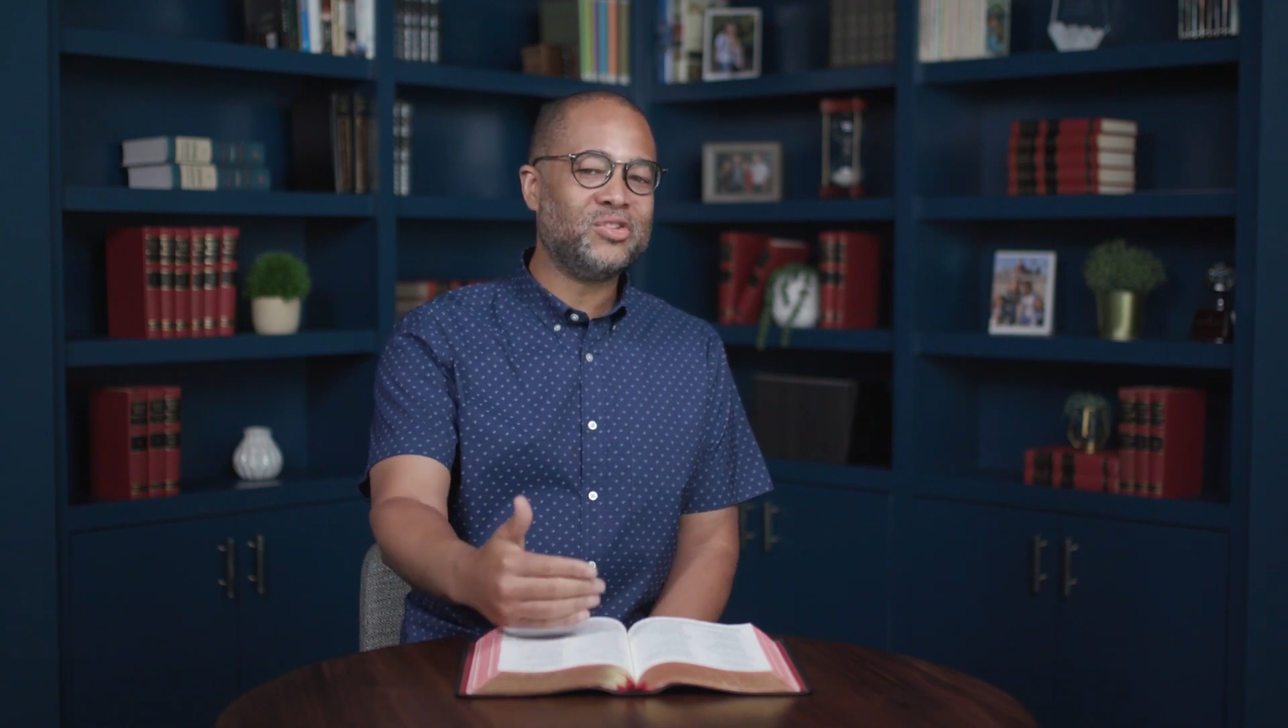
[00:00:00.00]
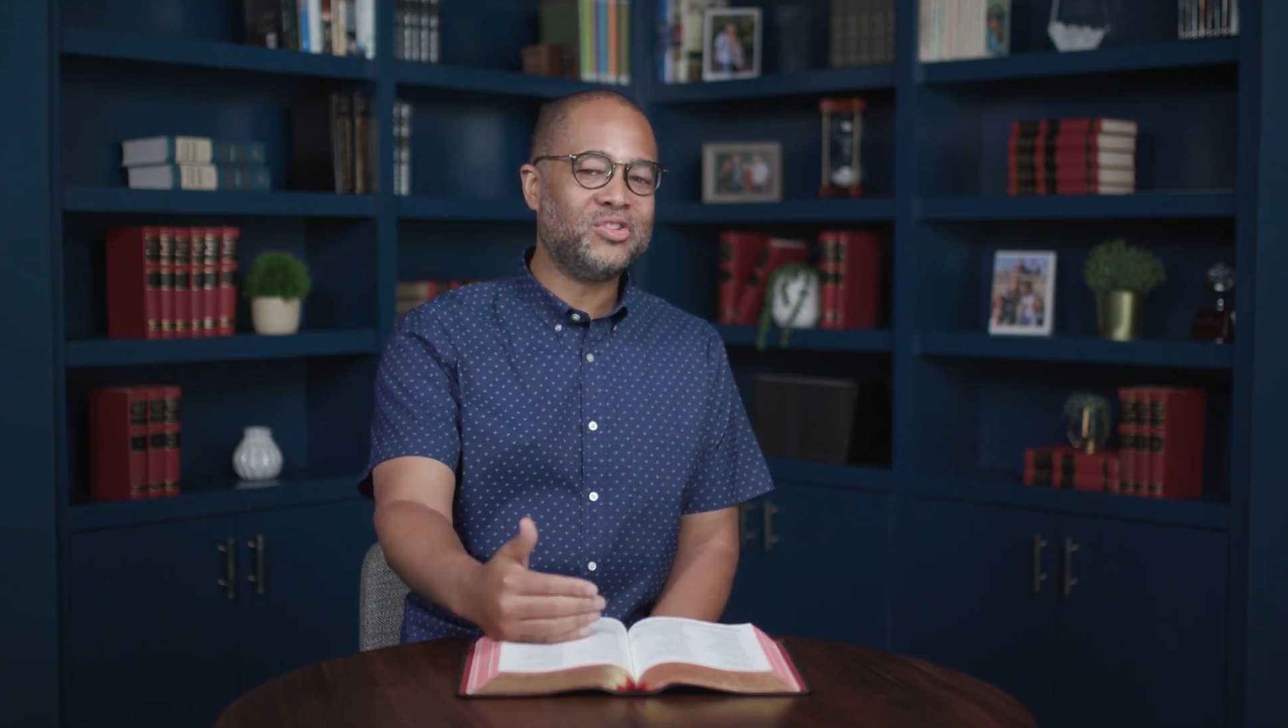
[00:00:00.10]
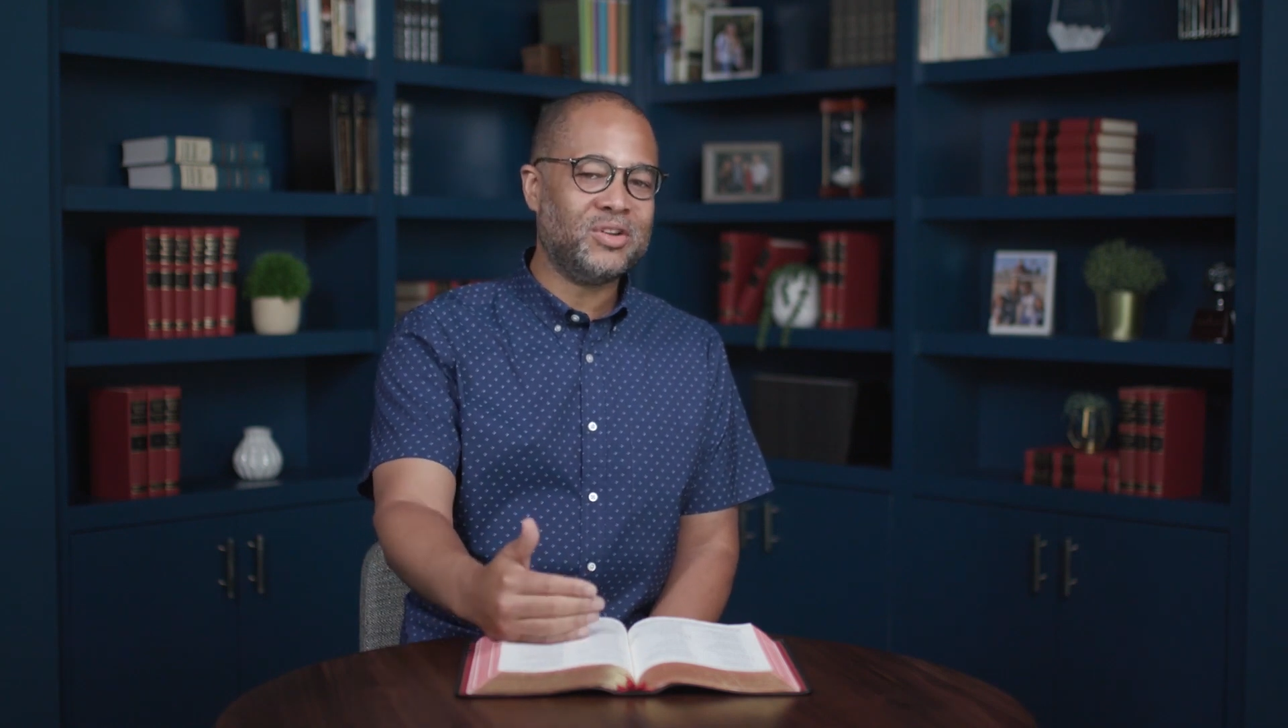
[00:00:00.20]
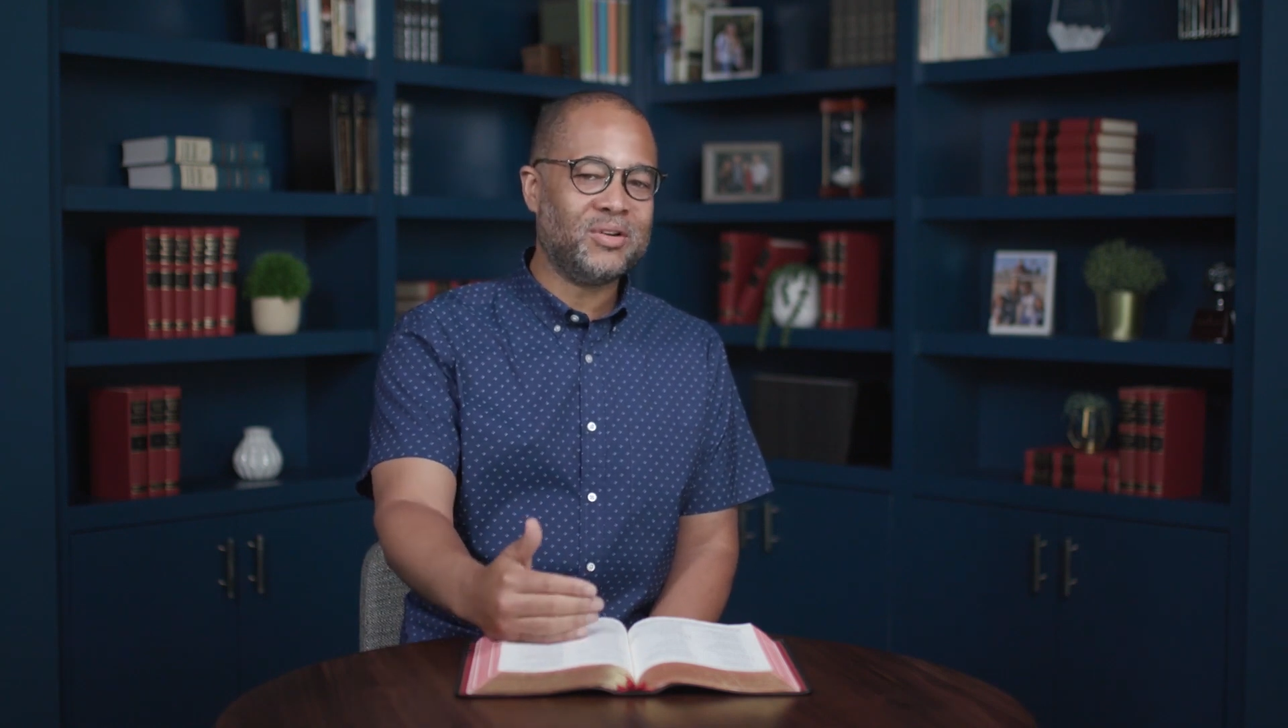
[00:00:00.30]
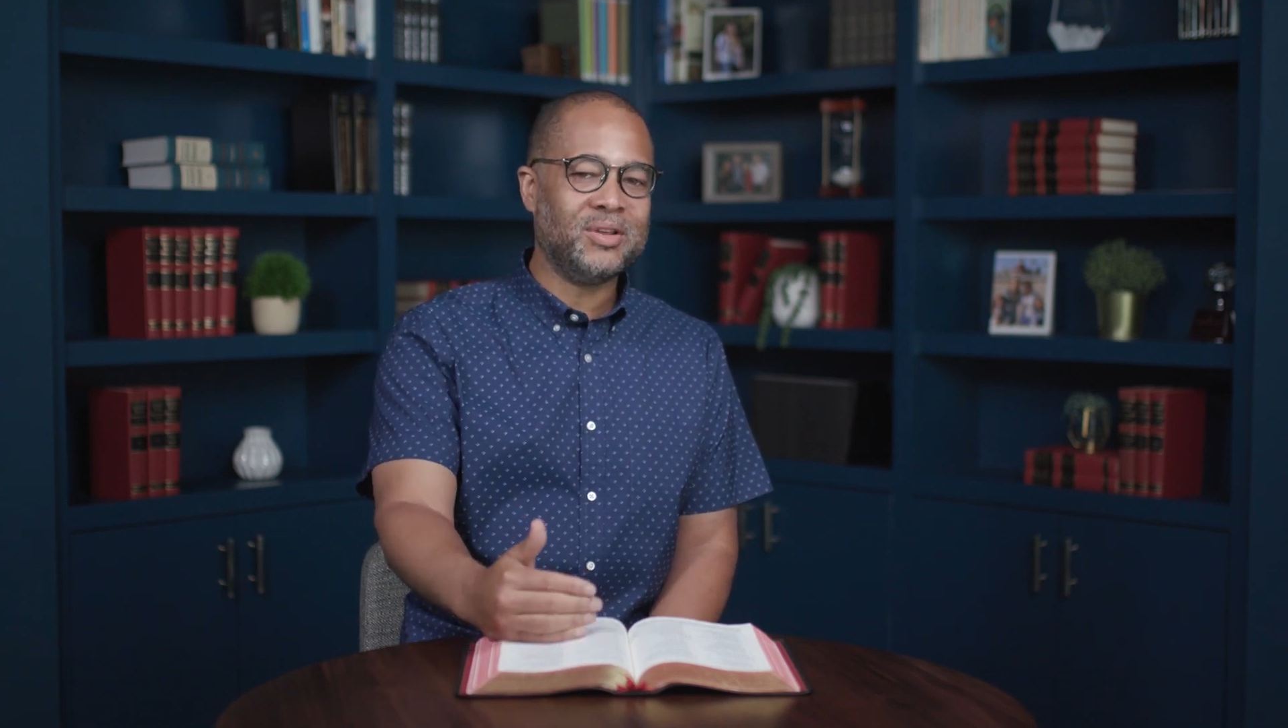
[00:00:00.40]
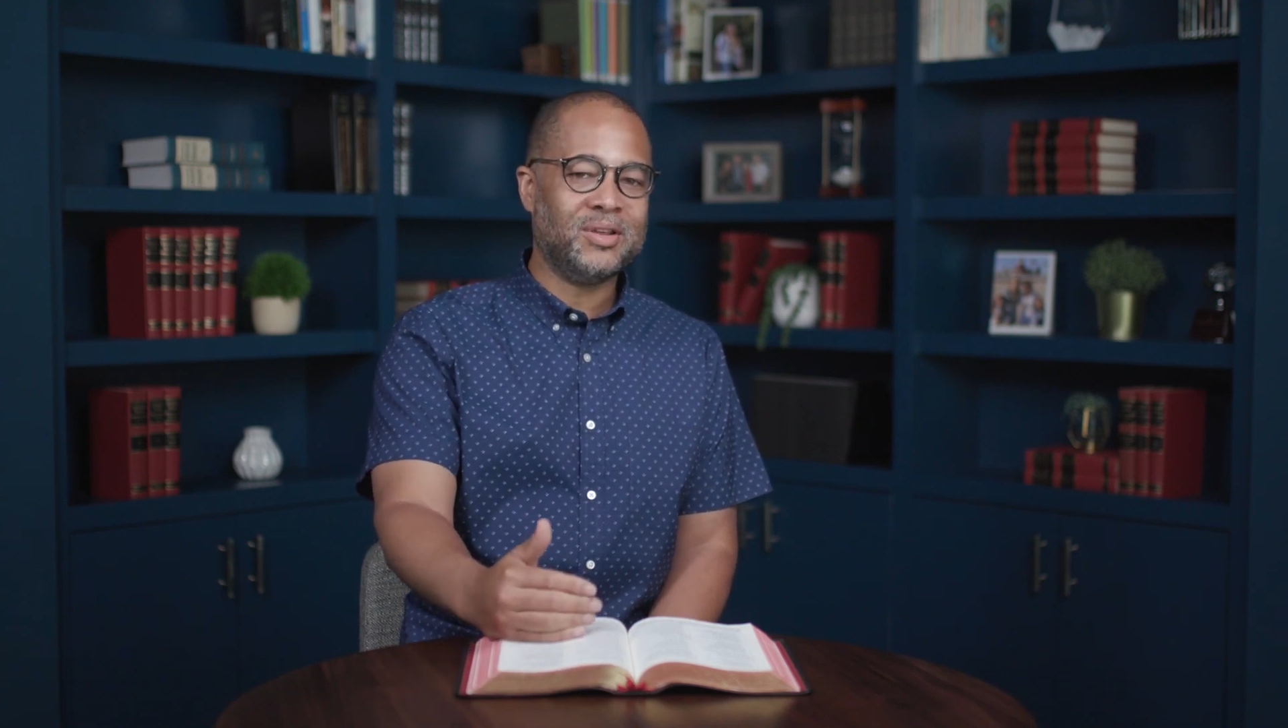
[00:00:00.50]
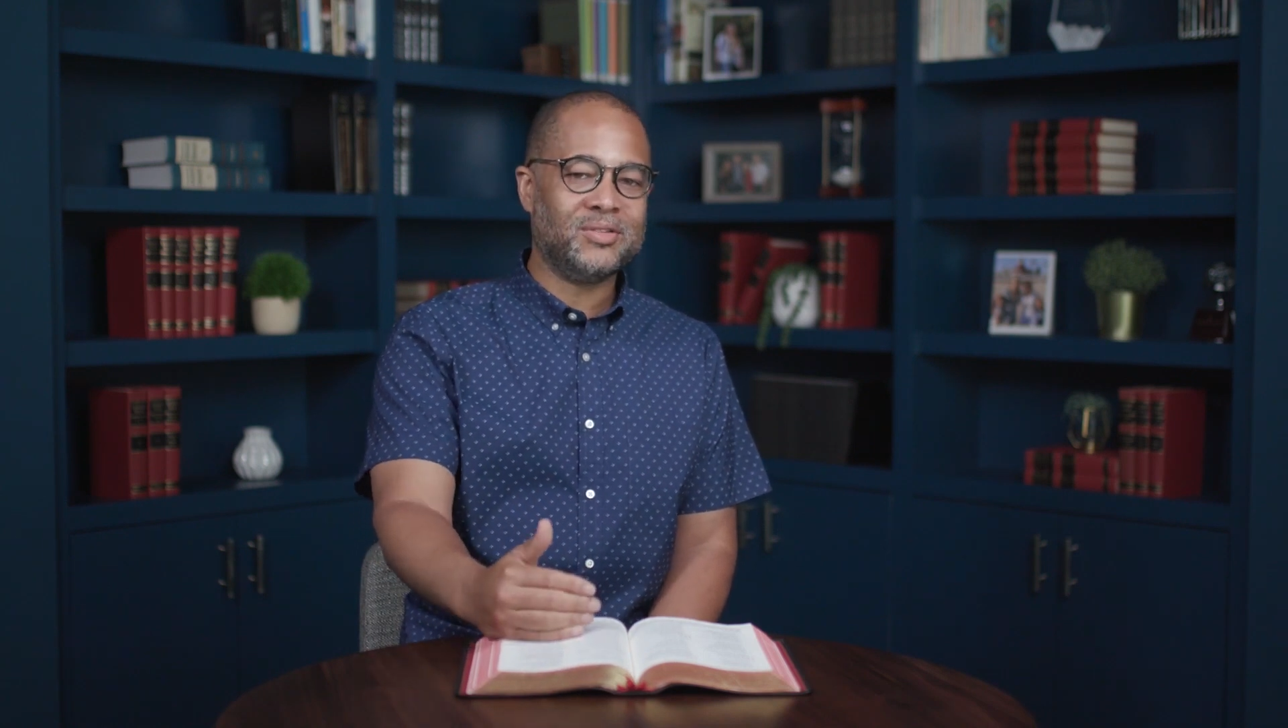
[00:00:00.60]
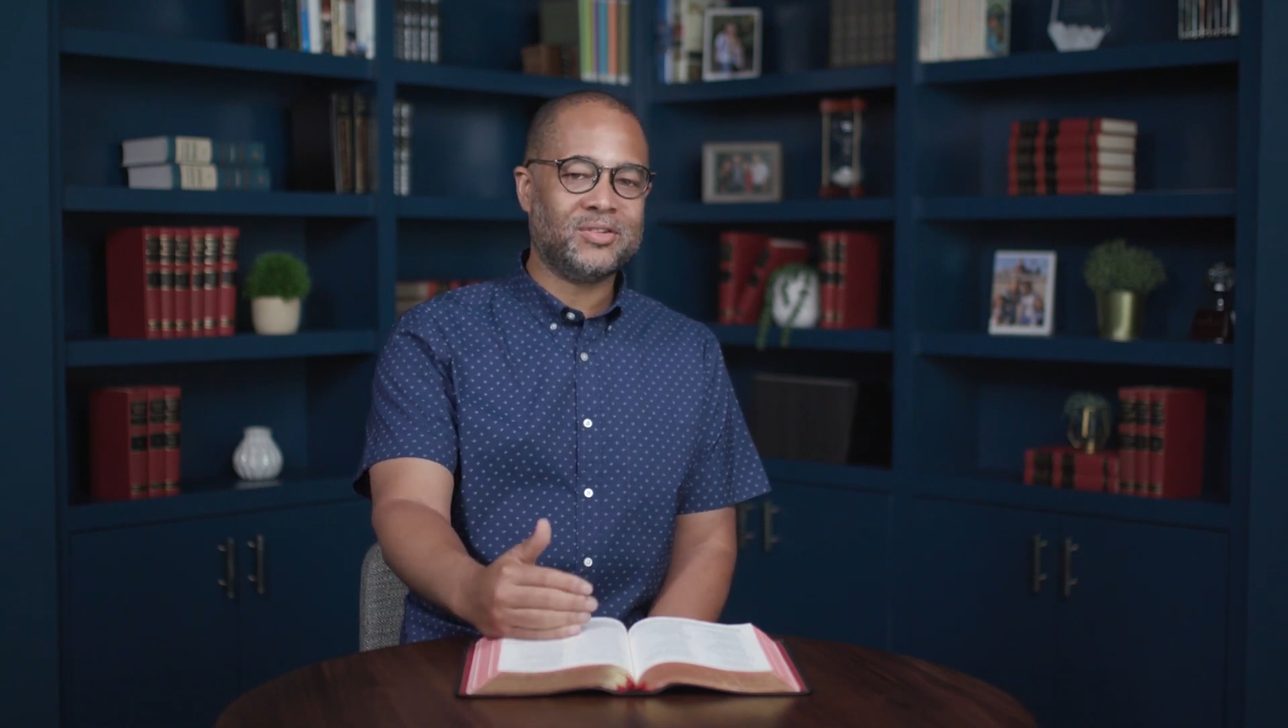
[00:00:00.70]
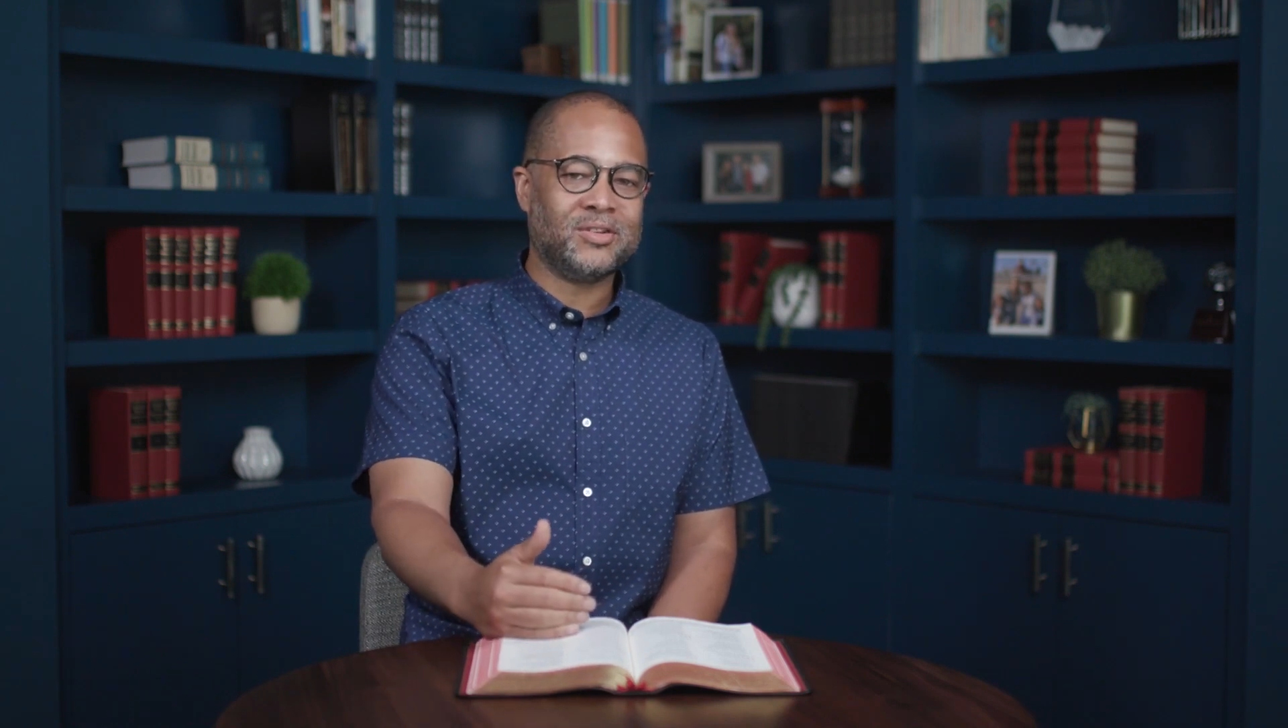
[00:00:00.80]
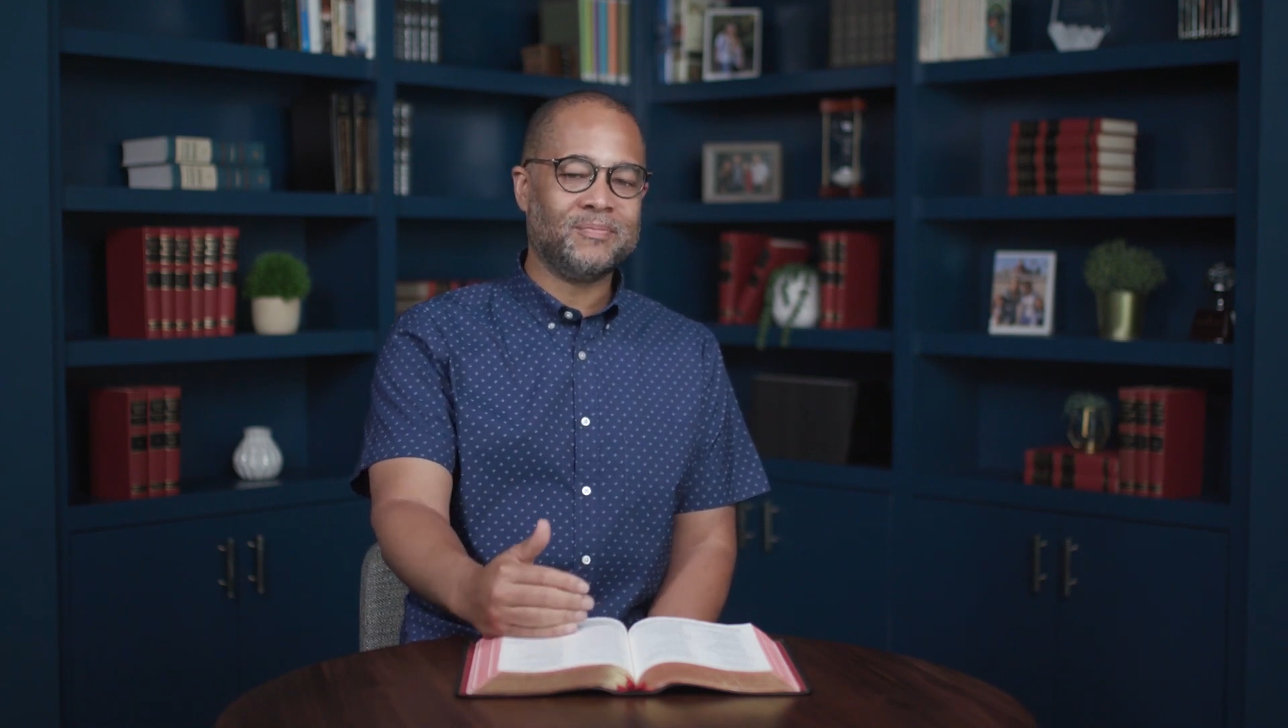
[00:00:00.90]

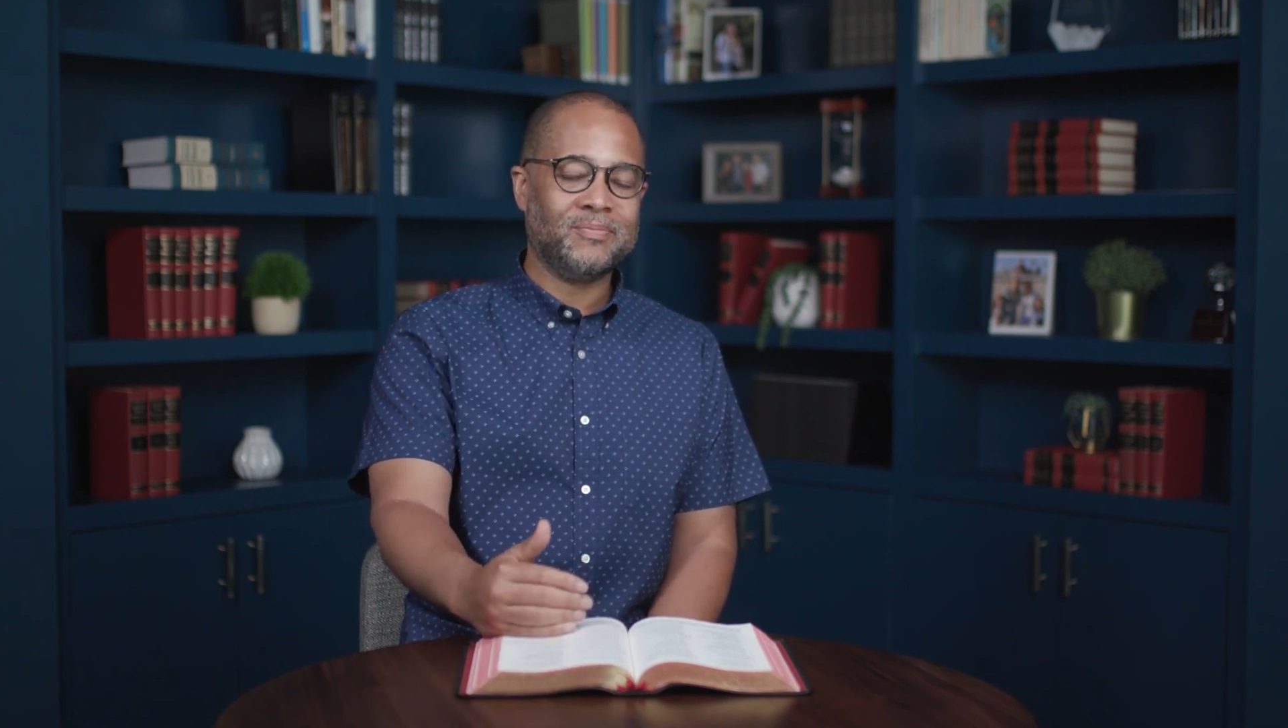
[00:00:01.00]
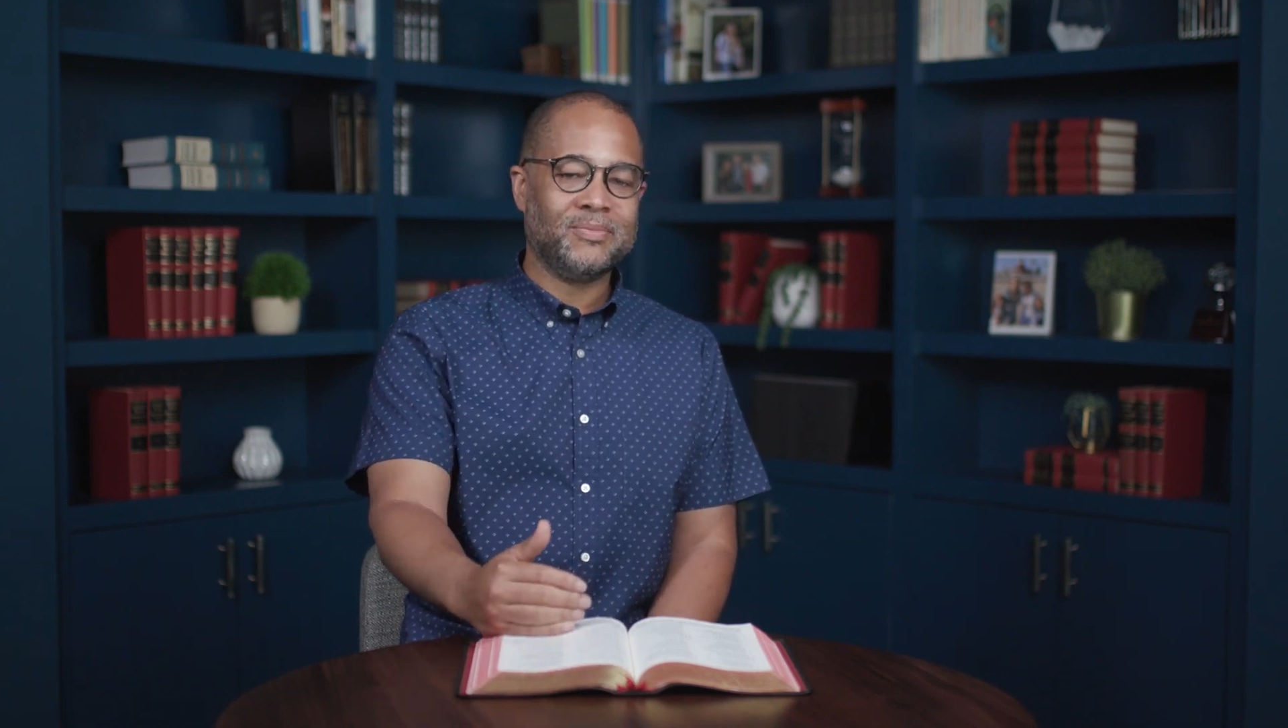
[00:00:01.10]
serious.